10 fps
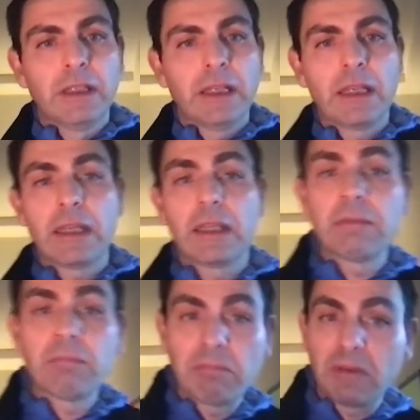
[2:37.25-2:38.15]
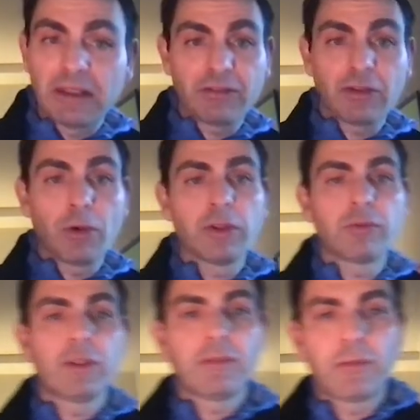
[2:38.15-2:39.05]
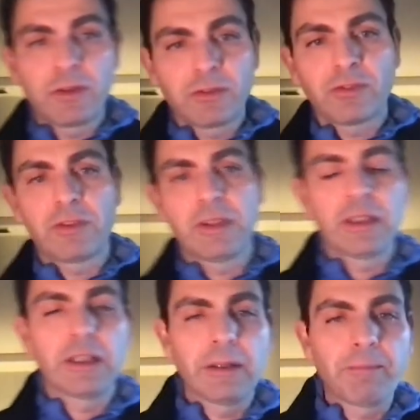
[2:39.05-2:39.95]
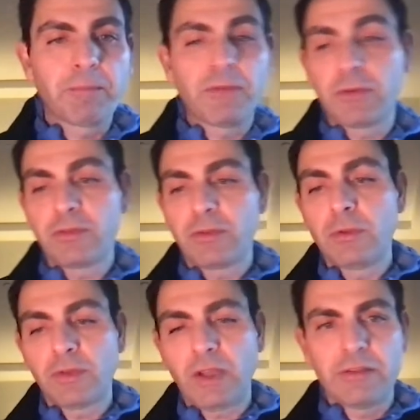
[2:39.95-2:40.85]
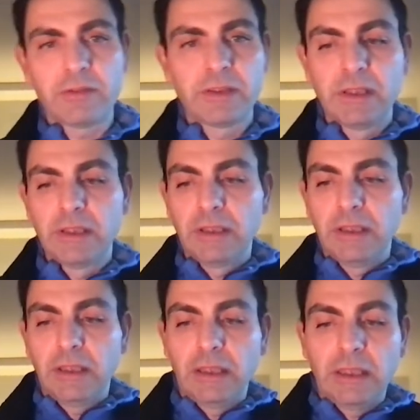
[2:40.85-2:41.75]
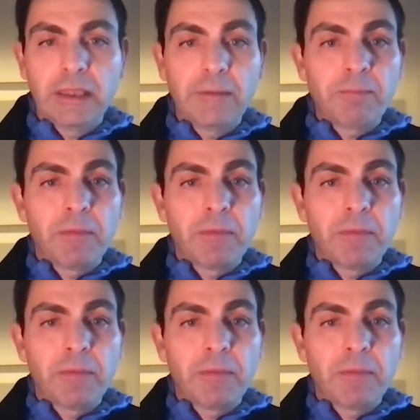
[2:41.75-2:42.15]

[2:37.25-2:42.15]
and let's go into the first use case. The